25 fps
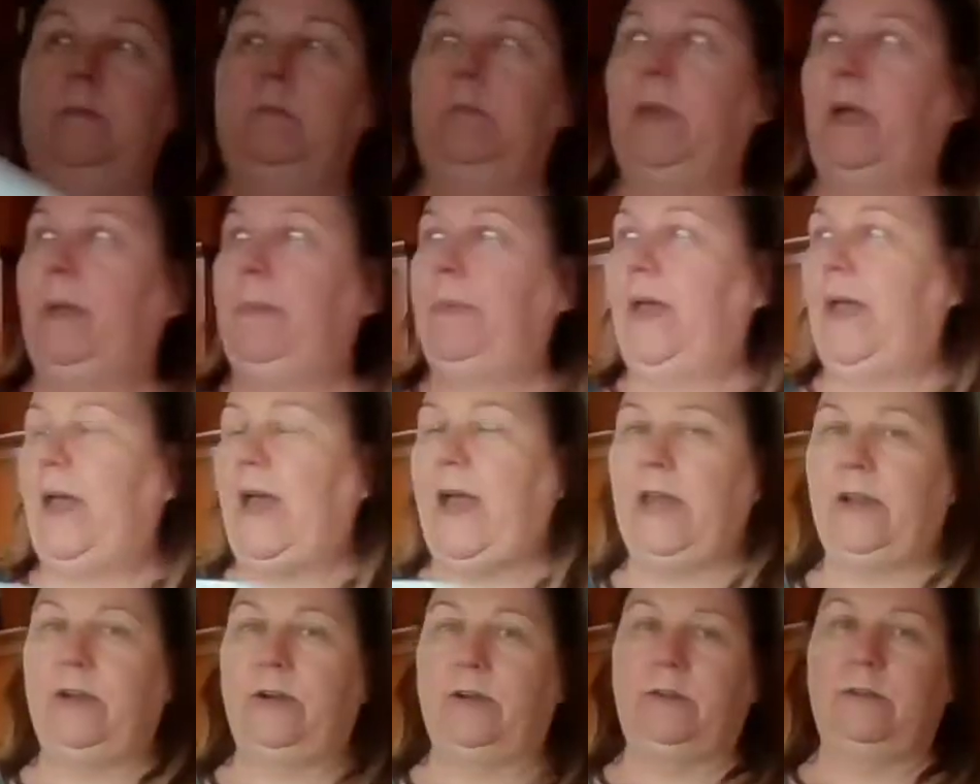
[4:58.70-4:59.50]
my
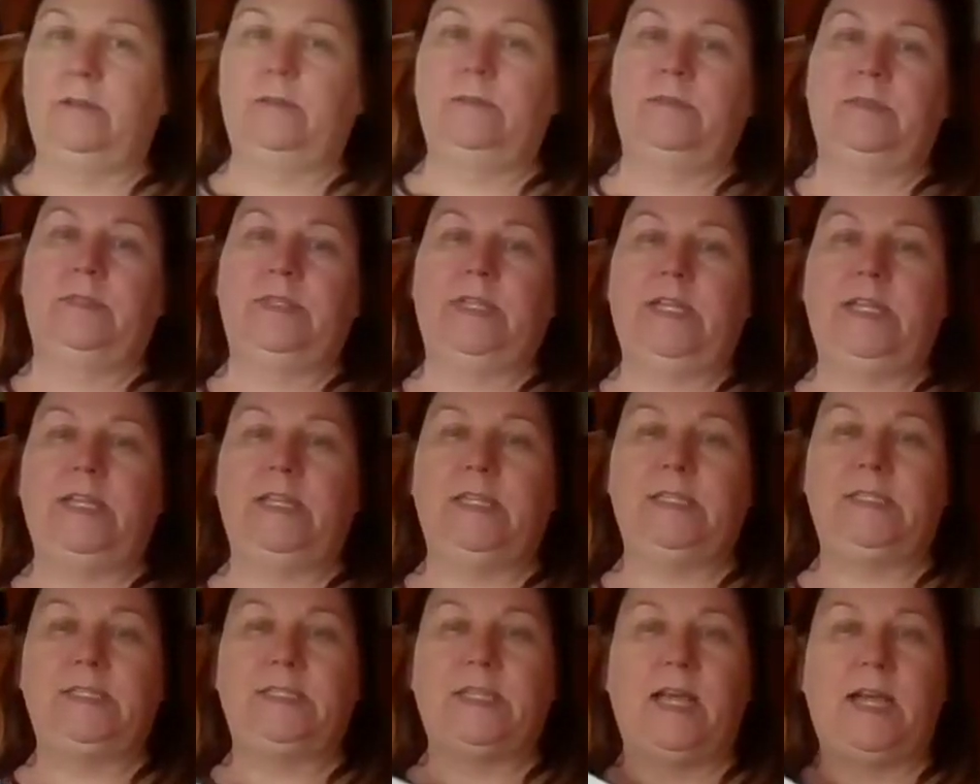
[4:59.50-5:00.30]
pattern in
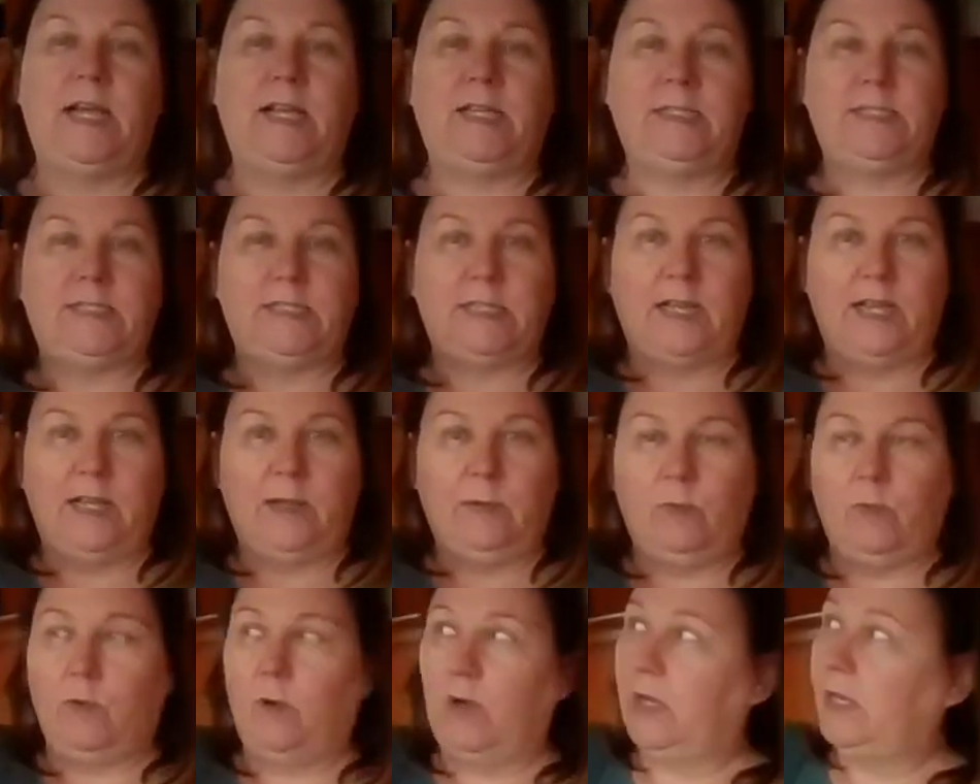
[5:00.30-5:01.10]
the size that I
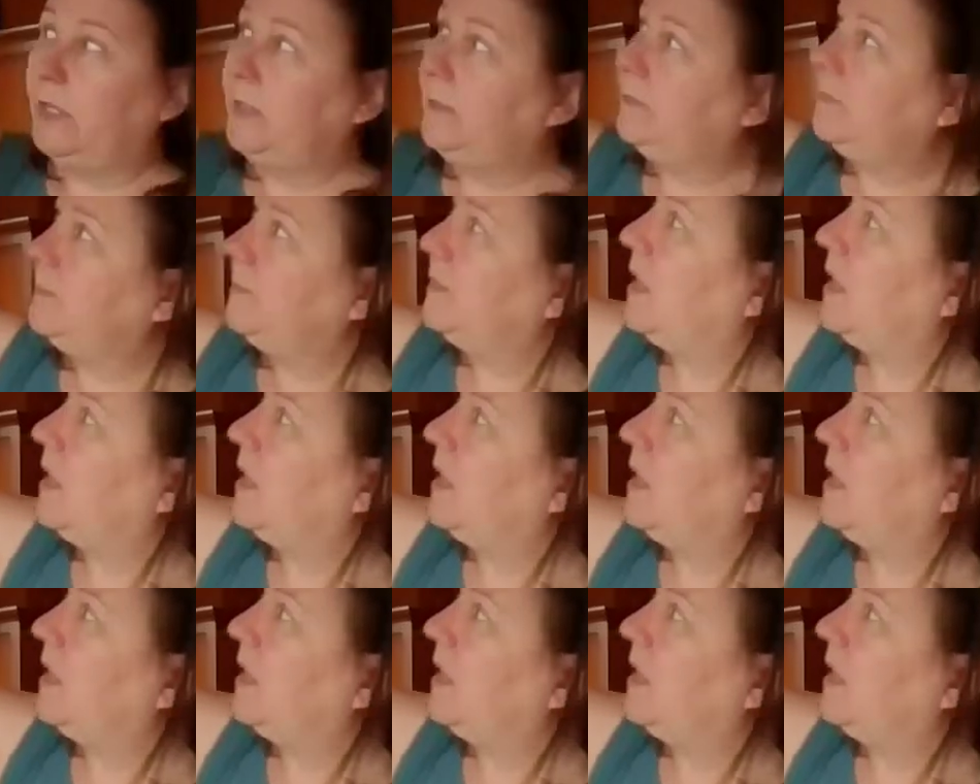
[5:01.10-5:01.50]
want,